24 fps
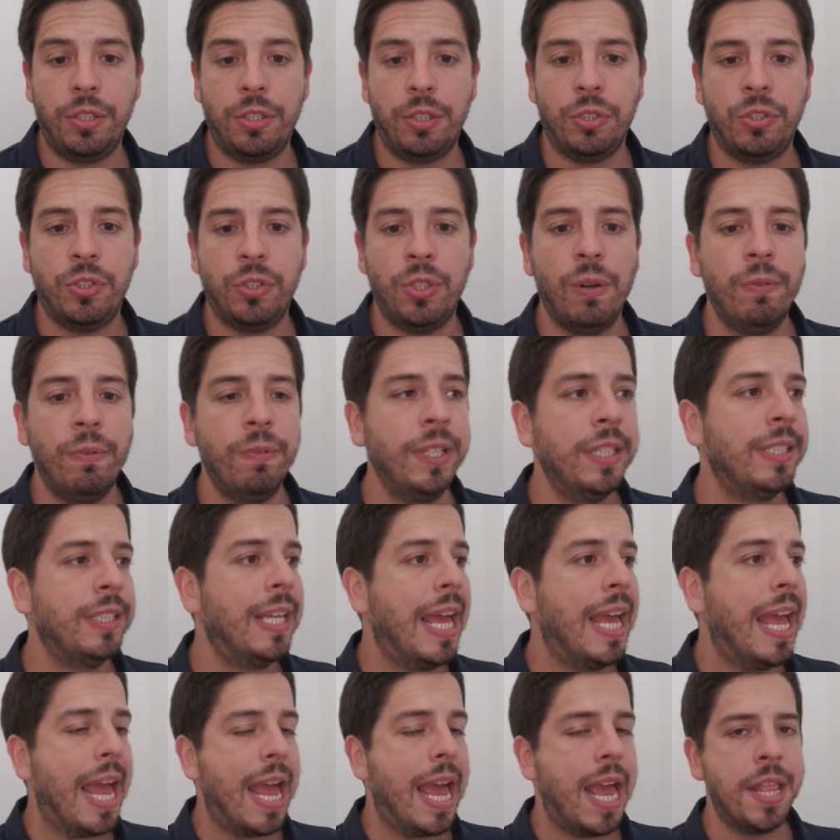service,
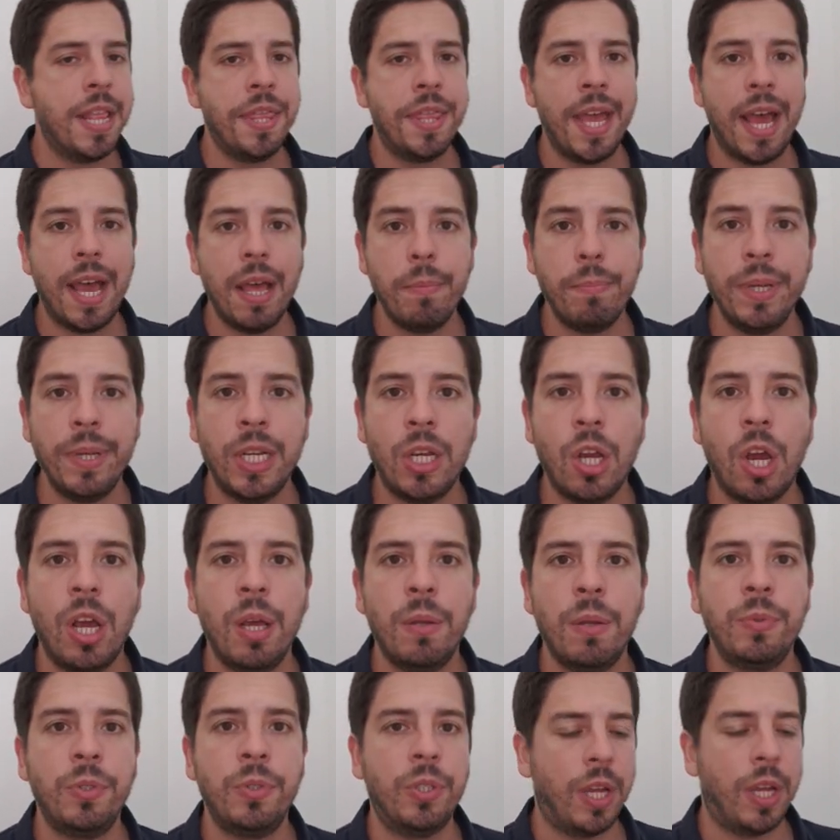and that
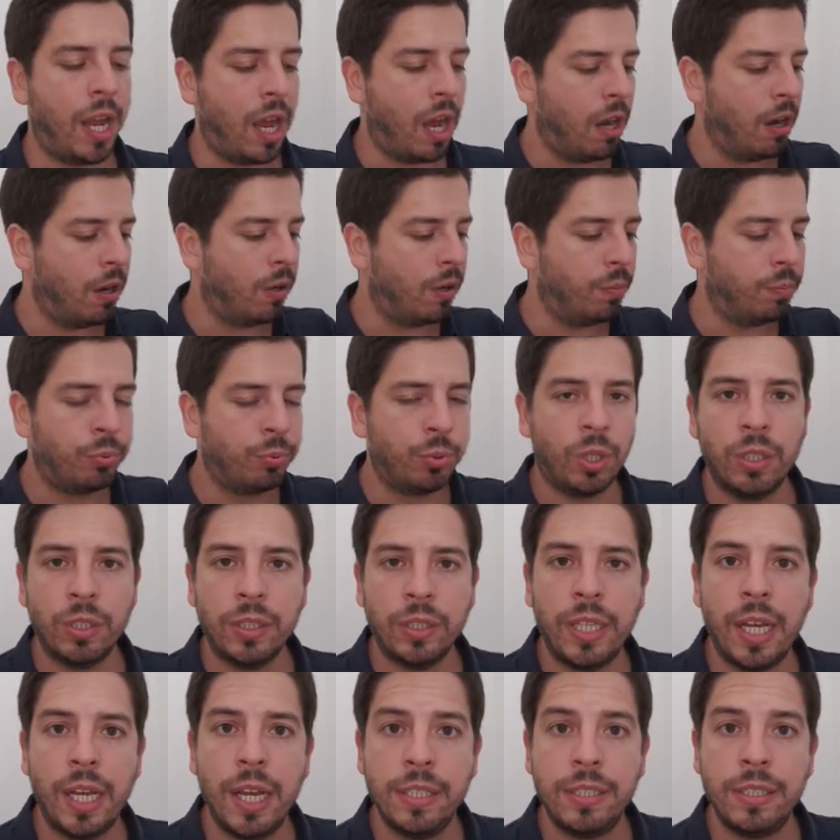becomes our
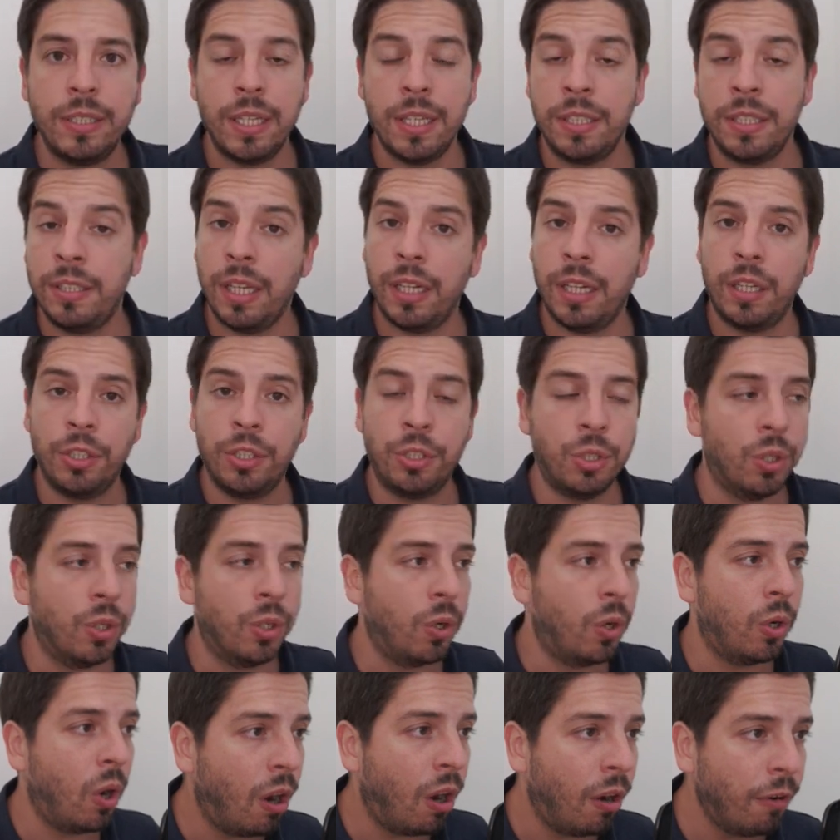productized signature
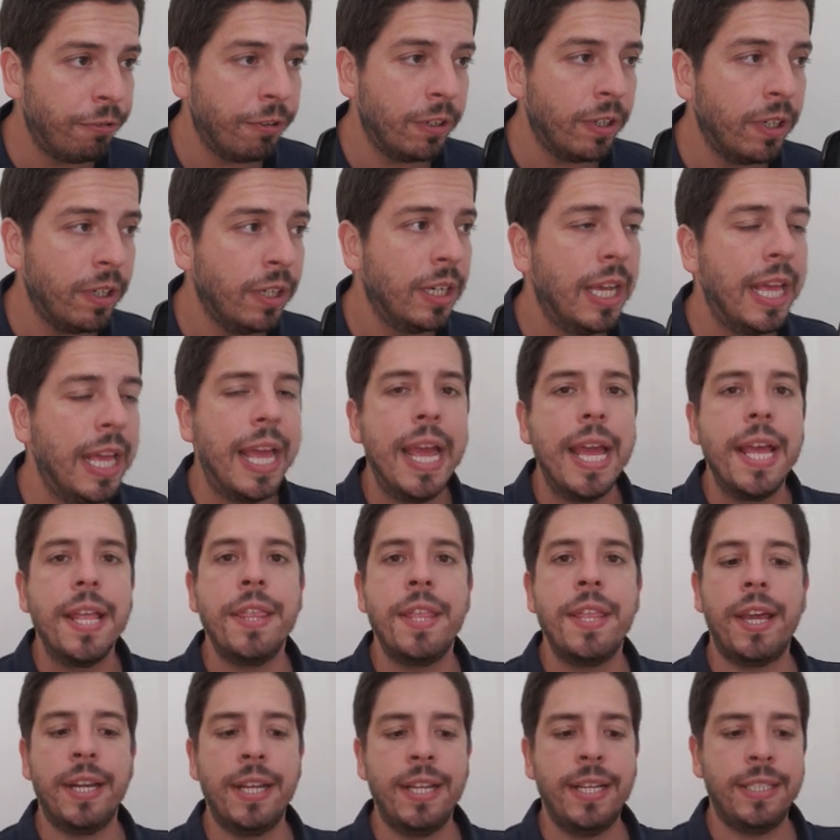offer that
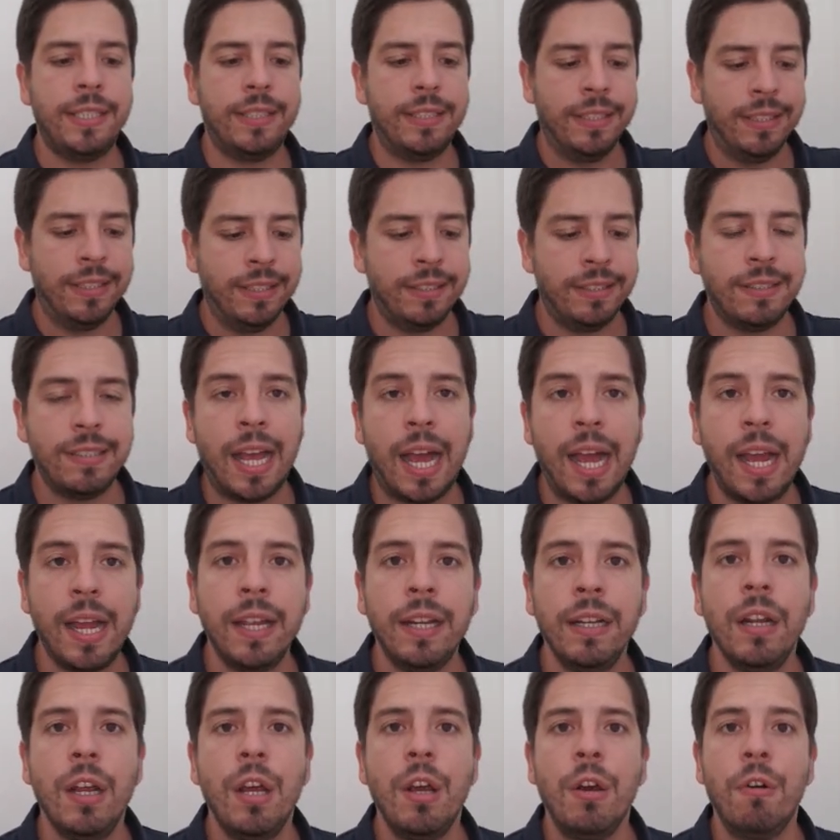is
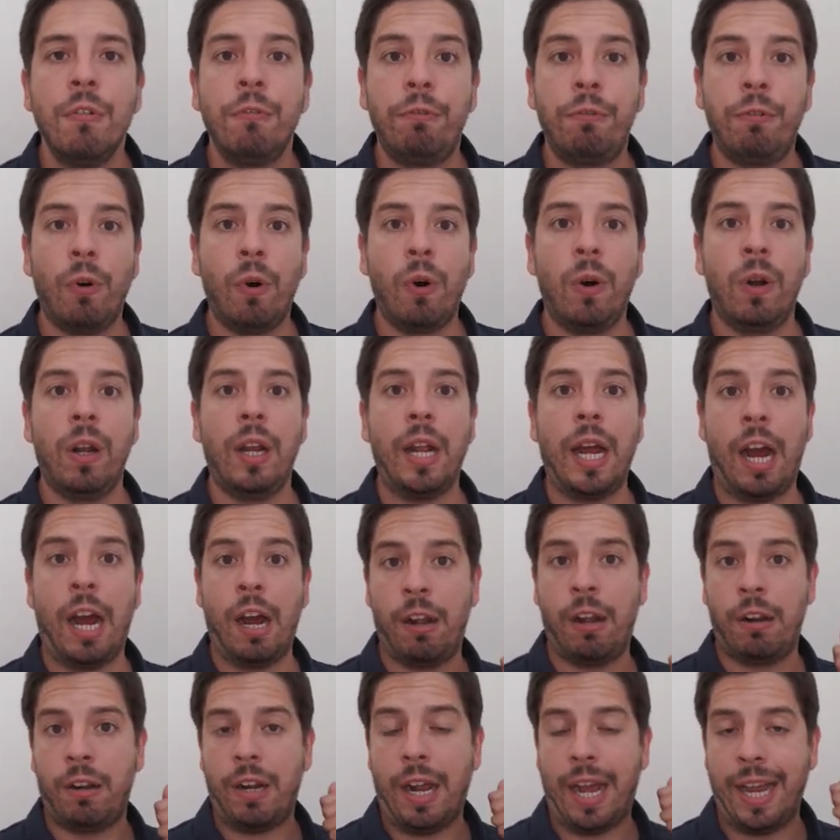designed for
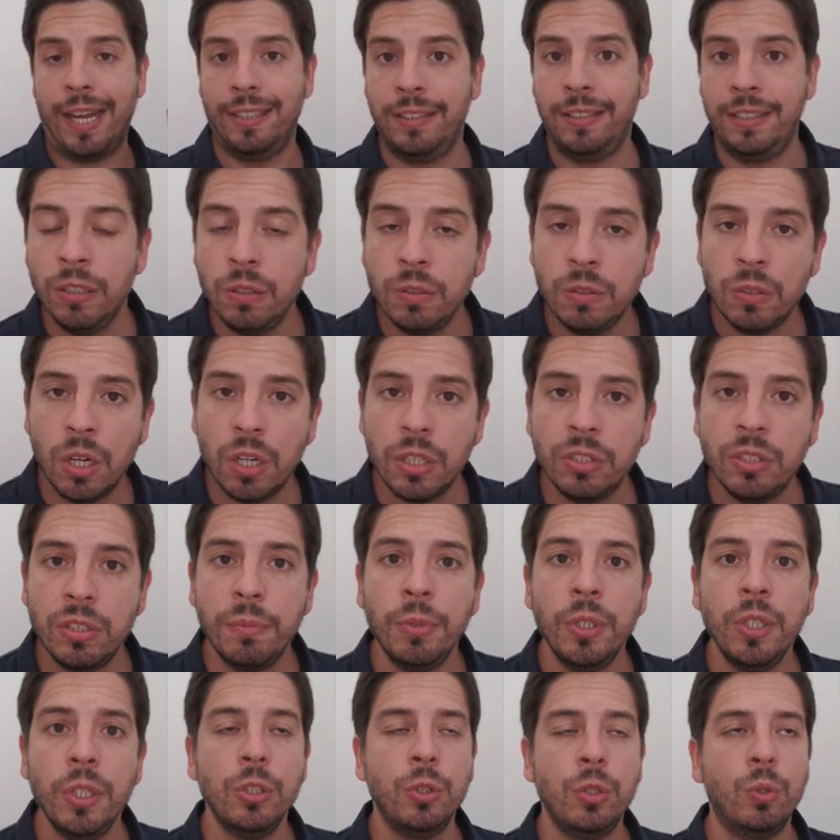our ideal customer
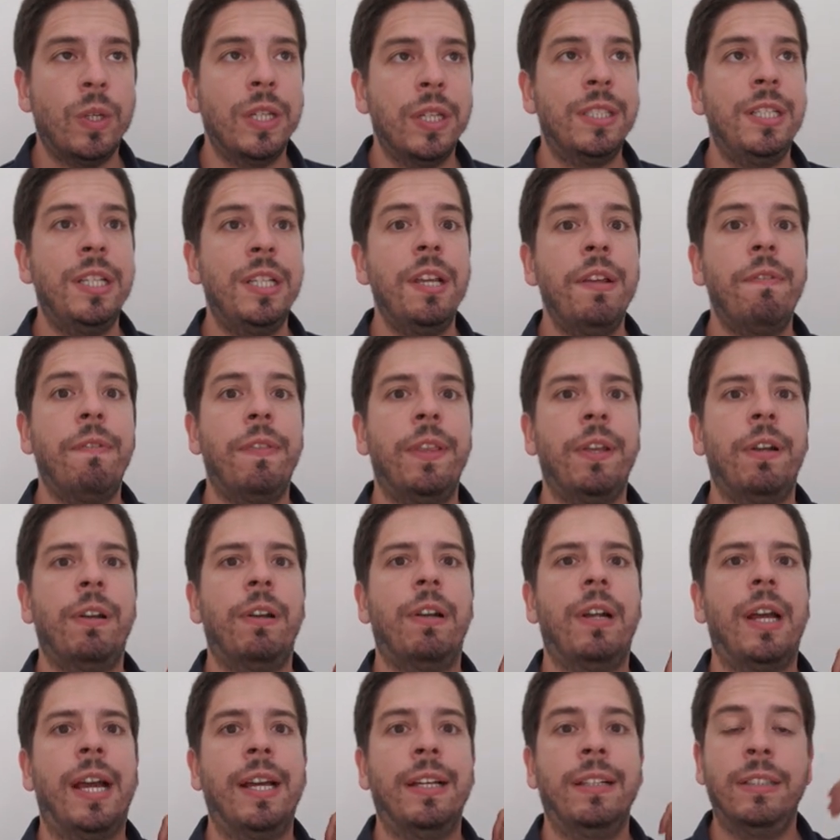to achieve their
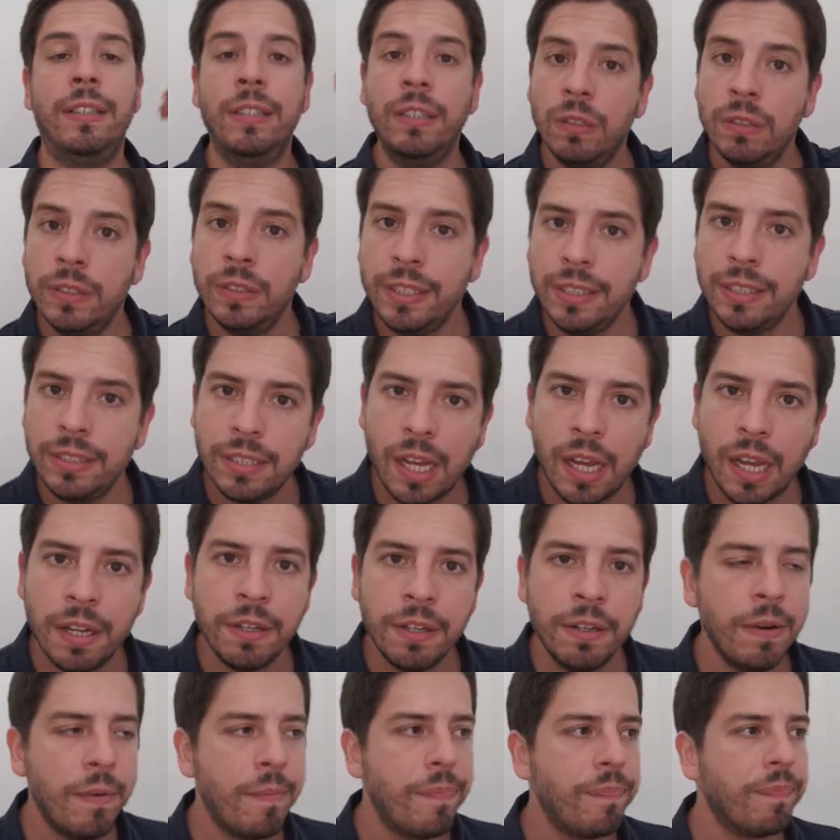ideal desire.
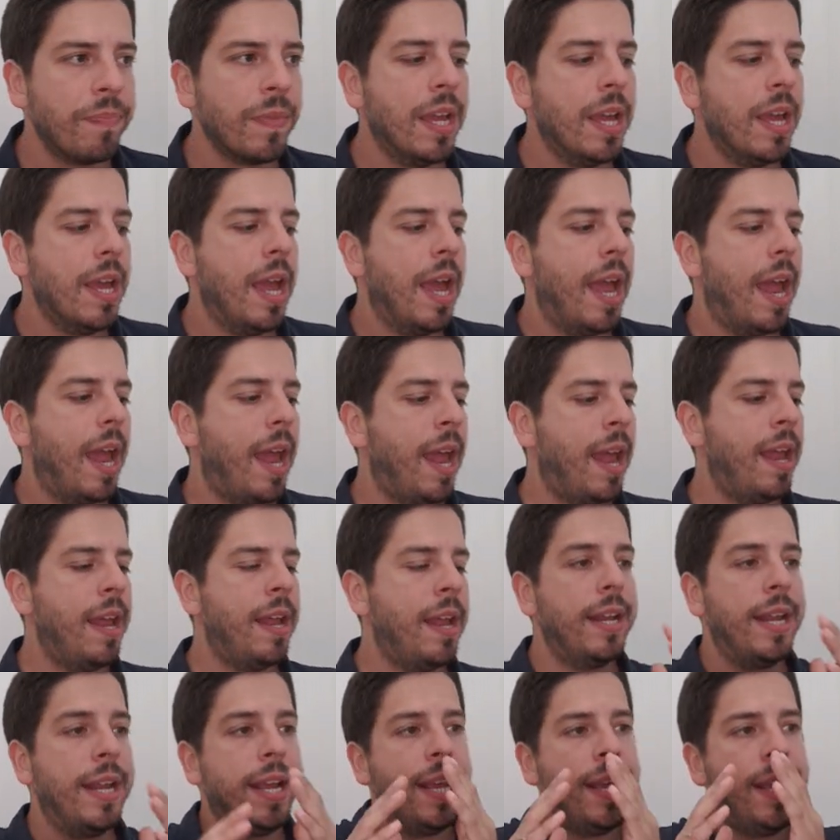And
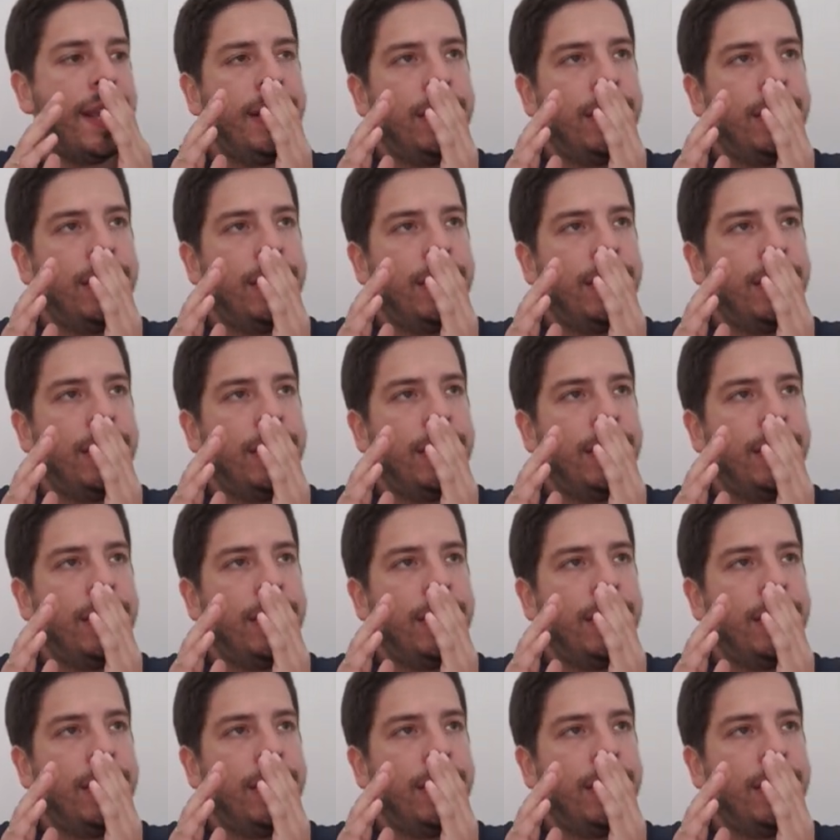it